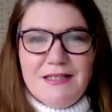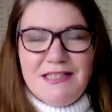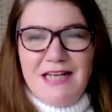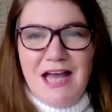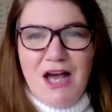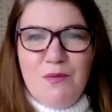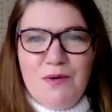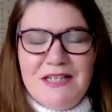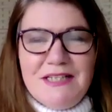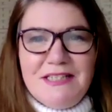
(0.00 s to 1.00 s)
Today, I
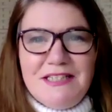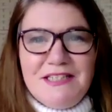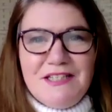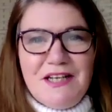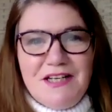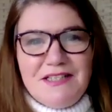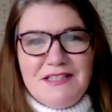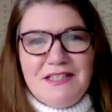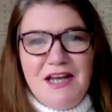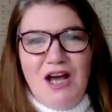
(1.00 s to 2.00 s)
want to
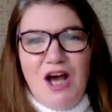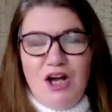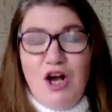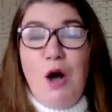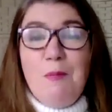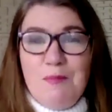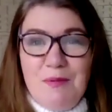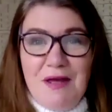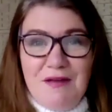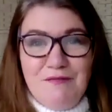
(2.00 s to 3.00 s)
discuss a
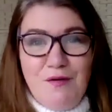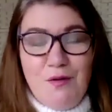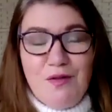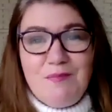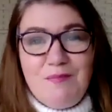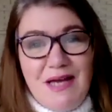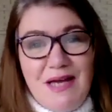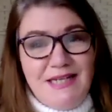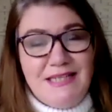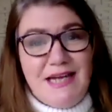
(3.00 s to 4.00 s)
common pitfall that
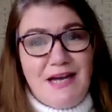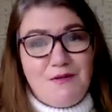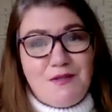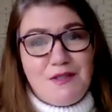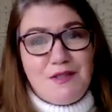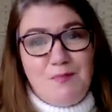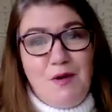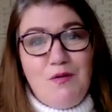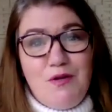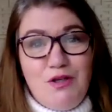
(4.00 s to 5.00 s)
many dowsers,
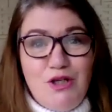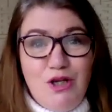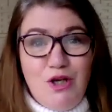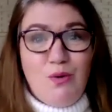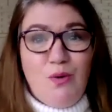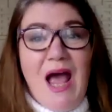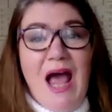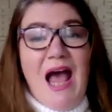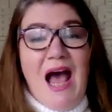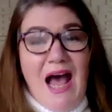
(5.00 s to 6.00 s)
both new
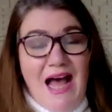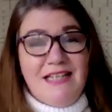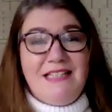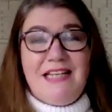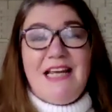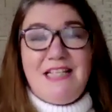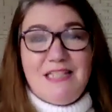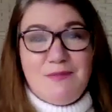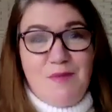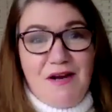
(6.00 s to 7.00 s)
and
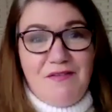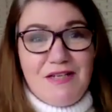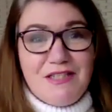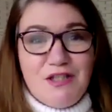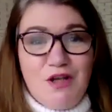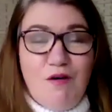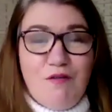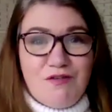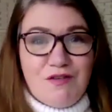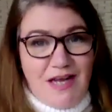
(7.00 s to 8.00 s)
experienced,
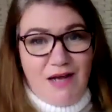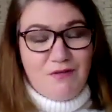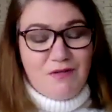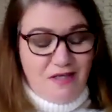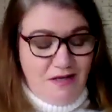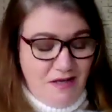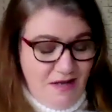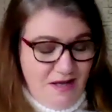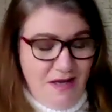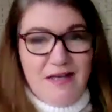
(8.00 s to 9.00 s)
often encounter.
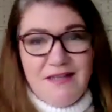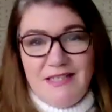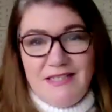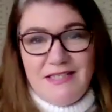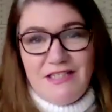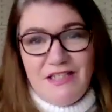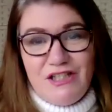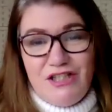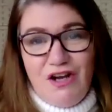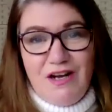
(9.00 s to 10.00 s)
And this is
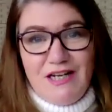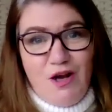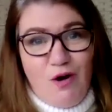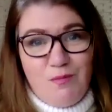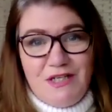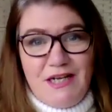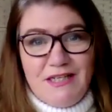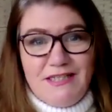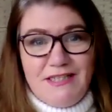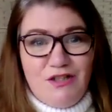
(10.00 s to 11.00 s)
shiny
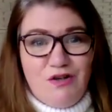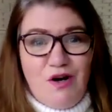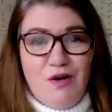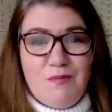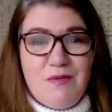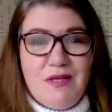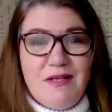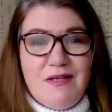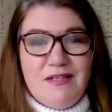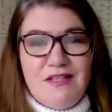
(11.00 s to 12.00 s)
object syndrome.
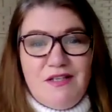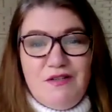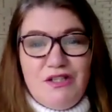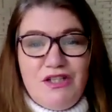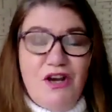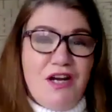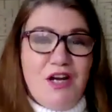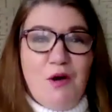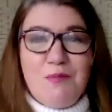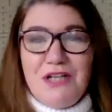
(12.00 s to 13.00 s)
So,
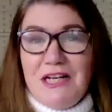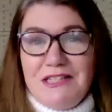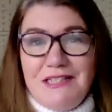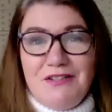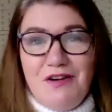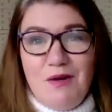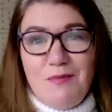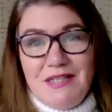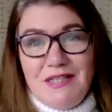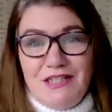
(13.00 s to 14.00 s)
shiny object
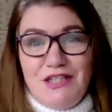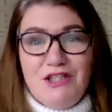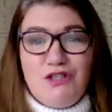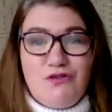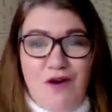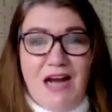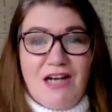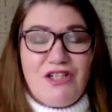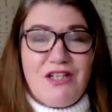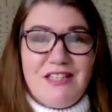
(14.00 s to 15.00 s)
syndrome is a
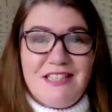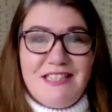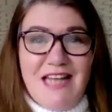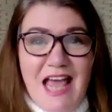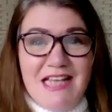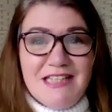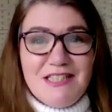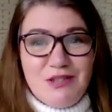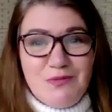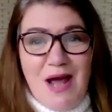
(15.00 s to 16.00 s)
distraction that
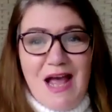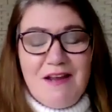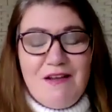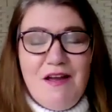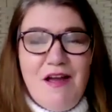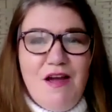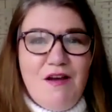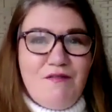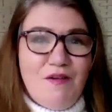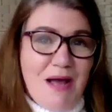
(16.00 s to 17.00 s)
takes us away
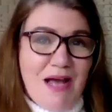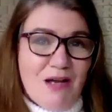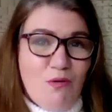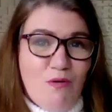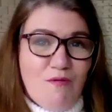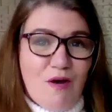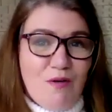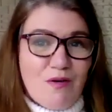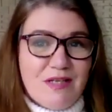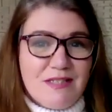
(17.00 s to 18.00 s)
from our core
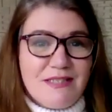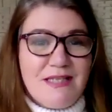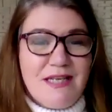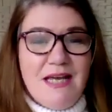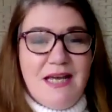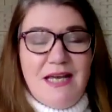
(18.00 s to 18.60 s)
focus.